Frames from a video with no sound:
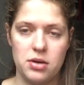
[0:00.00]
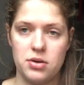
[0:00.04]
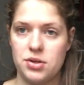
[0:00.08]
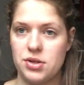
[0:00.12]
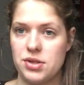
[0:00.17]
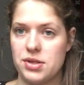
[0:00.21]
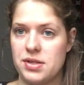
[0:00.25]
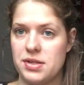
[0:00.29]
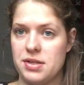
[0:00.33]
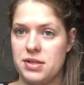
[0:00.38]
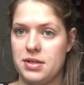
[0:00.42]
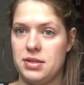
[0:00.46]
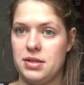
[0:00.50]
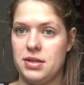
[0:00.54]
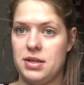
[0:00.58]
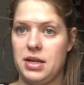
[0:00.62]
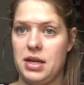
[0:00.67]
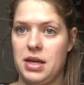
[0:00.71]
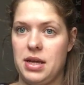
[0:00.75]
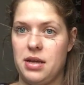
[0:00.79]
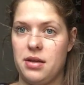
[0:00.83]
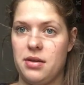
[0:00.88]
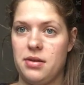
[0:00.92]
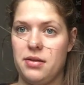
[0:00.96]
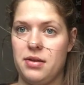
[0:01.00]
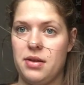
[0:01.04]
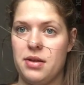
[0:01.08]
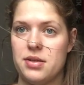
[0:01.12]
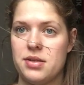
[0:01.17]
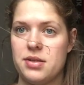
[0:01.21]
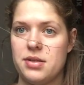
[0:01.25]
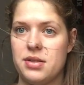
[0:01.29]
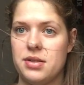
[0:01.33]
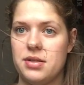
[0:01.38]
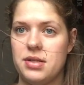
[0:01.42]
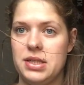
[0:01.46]
Just,
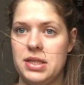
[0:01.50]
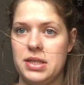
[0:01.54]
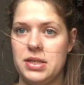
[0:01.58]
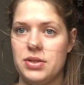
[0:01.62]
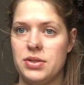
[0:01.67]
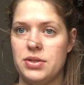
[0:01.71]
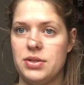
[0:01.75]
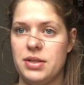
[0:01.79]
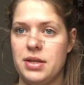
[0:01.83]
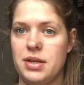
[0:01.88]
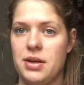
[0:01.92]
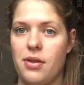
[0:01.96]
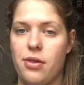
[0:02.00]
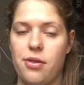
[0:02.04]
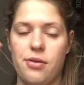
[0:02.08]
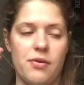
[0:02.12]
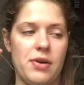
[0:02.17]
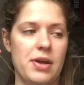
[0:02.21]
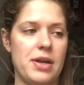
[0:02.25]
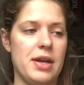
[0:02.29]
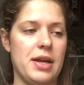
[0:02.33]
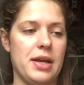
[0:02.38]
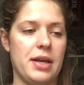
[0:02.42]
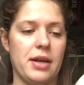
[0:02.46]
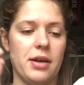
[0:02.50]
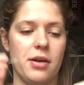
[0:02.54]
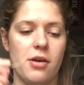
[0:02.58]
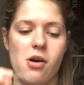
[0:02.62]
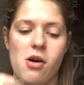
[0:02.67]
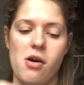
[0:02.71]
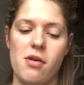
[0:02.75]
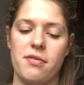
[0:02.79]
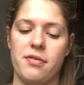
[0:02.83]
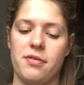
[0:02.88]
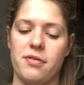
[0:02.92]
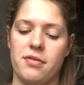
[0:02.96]
there's a needle and a thread hanging
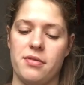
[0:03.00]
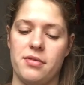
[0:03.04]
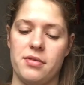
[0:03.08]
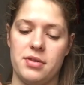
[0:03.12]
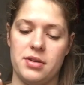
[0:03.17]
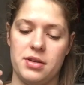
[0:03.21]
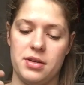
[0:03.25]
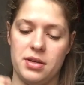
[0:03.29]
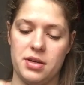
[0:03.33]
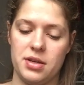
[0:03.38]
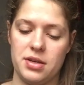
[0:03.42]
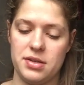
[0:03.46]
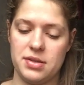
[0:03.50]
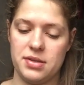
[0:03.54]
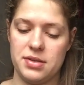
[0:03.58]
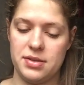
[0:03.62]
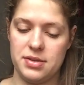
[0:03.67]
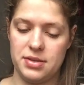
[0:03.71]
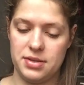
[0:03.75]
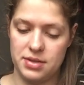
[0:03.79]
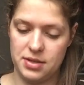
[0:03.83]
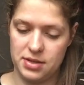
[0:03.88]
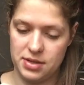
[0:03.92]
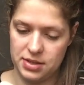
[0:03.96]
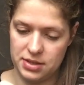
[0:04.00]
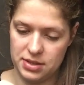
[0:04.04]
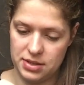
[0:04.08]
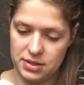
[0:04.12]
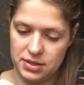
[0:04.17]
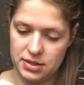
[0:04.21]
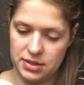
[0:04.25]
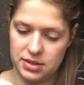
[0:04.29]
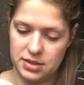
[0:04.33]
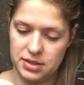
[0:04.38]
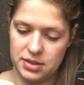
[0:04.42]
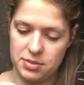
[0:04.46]
off, because
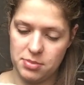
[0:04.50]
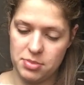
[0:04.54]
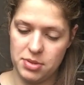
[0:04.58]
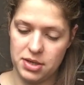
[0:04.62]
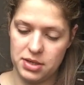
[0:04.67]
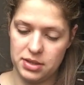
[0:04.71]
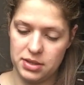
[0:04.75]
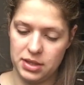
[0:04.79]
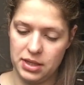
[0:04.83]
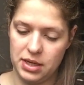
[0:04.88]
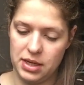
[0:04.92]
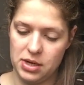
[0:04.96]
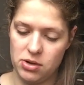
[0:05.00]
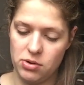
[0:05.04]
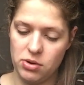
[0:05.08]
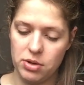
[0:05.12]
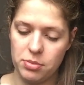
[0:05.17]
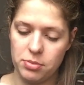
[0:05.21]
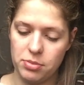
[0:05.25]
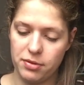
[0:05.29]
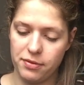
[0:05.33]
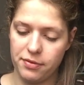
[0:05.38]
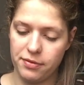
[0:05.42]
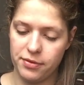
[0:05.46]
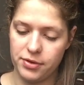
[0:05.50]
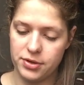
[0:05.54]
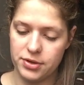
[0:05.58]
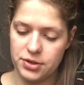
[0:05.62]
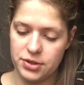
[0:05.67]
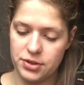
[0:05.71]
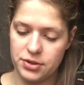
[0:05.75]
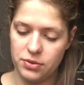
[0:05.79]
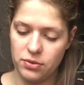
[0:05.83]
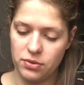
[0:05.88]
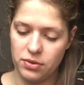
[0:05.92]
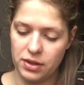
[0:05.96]
this is apparently how I prefer
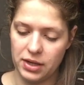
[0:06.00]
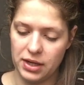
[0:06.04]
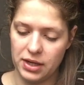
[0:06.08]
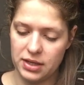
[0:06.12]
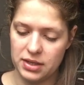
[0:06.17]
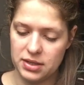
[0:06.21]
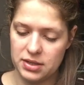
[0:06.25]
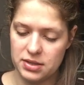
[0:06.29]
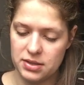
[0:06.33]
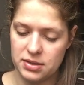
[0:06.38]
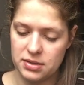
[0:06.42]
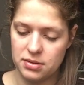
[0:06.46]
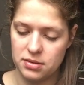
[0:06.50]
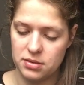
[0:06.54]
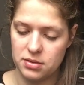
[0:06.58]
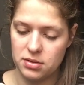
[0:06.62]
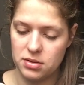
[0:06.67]
to do things.